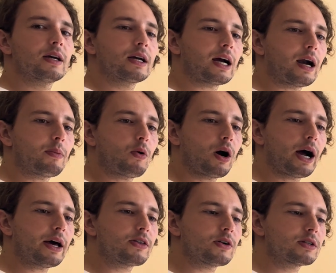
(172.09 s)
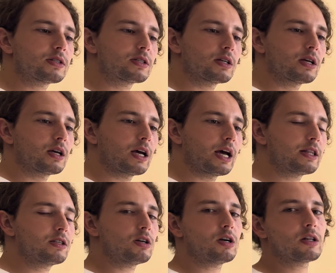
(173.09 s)
carbohydrates
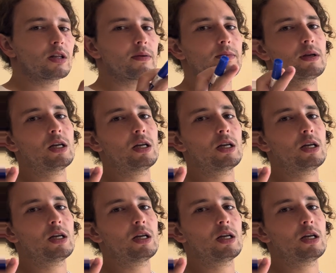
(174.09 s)
and turn them